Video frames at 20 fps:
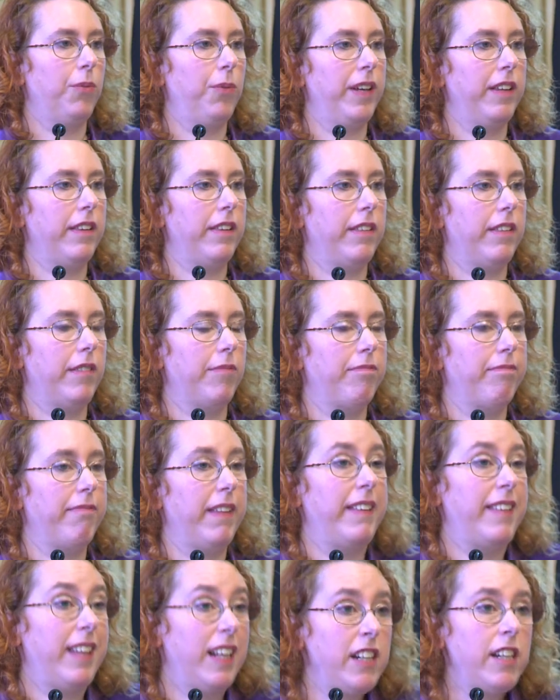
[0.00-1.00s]
with
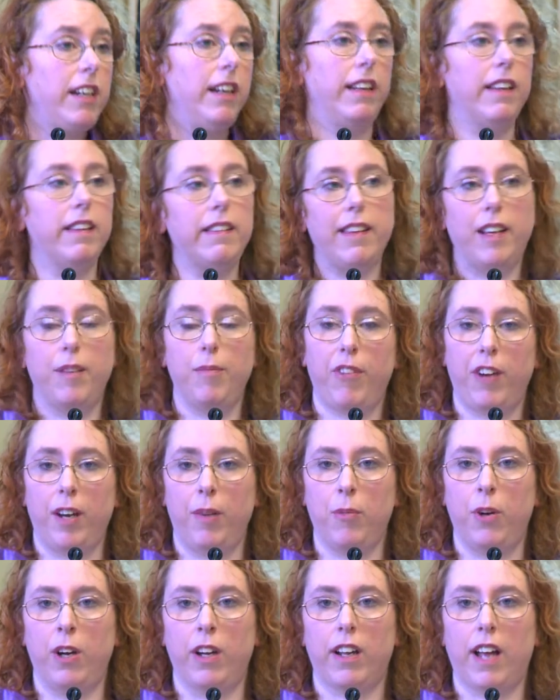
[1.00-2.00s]
essentially the same
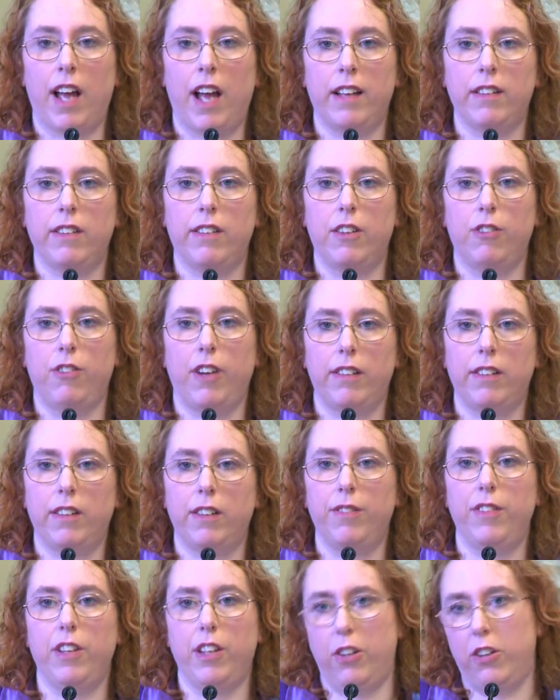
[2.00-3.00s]
framework as the rest
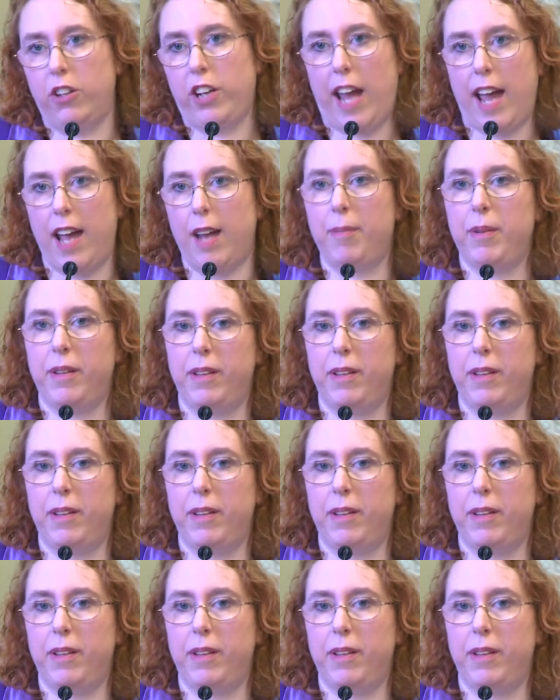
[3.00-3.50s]
of the UK,